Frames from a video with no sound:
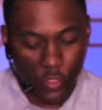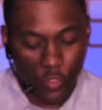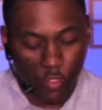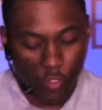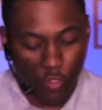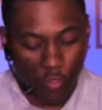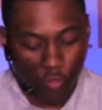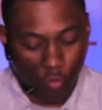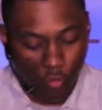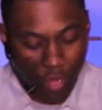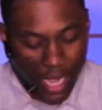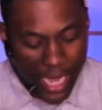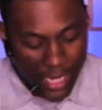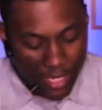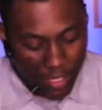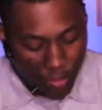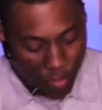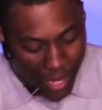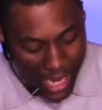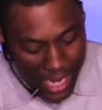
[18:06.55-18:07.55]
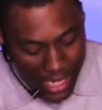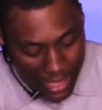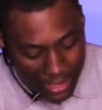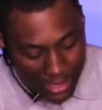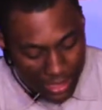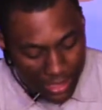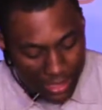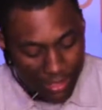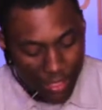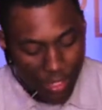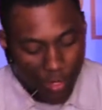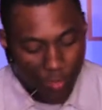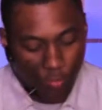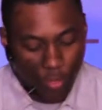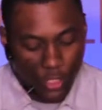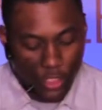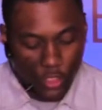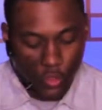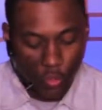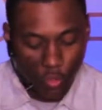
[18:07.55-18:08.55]
you're greatly
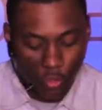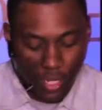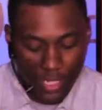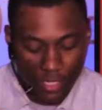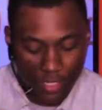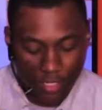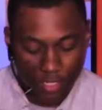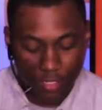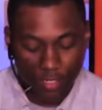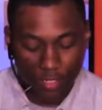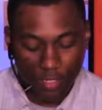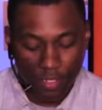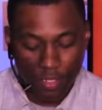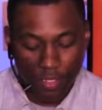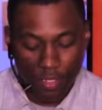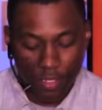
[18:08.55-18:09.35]
rejoice,